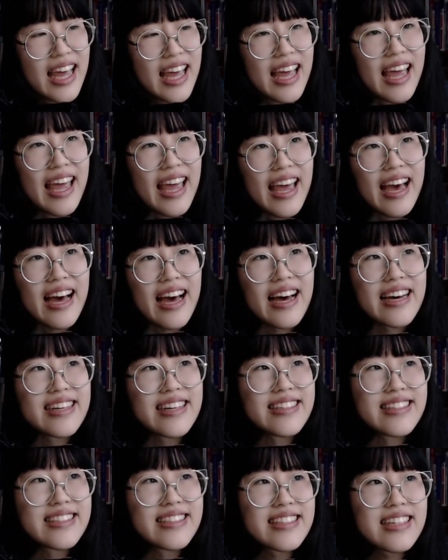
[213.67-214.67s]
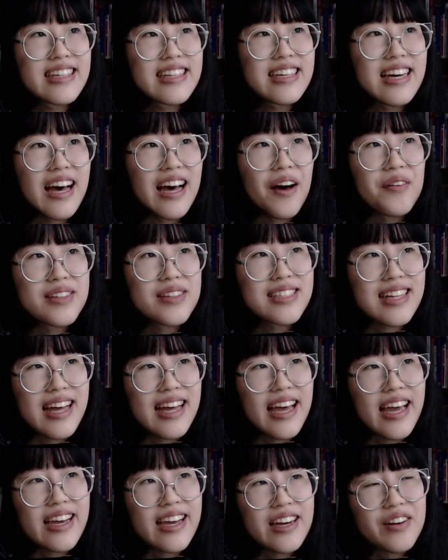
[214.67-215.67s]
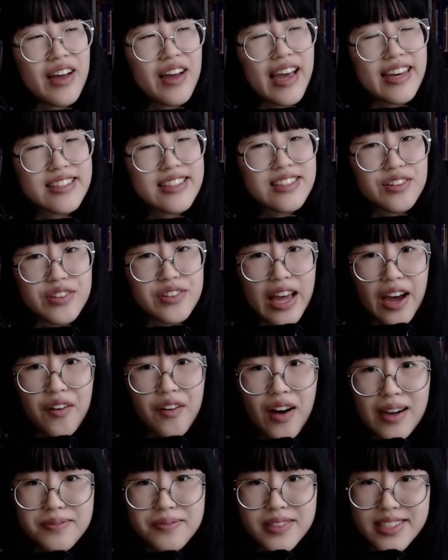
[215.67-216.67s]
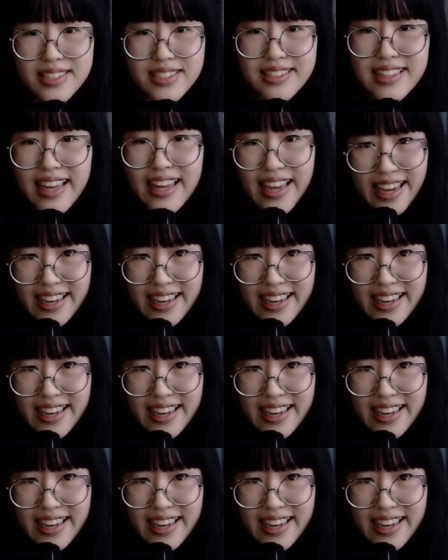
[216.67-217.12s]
And I was like, okay, so now I'm just